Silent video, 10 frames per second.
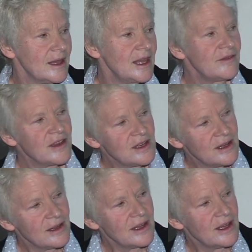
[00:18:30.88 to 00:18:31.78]

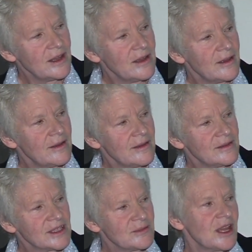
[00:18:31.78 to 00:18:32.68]
even
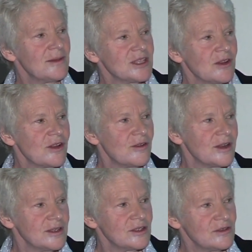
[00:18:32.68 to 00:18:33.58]
sometimes I'll
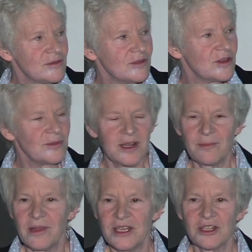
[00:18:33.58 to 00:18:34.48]
go to a room and a
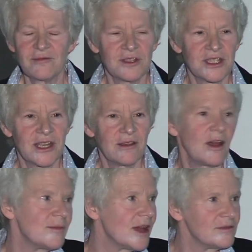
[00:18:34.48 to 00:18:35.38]
patient will say, well,
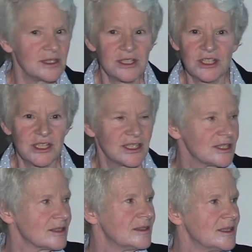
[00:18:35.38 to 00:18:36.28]
I'm not
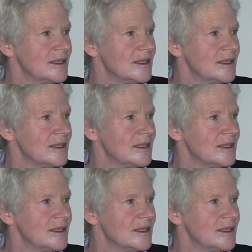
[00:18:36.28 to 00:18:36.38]
religious.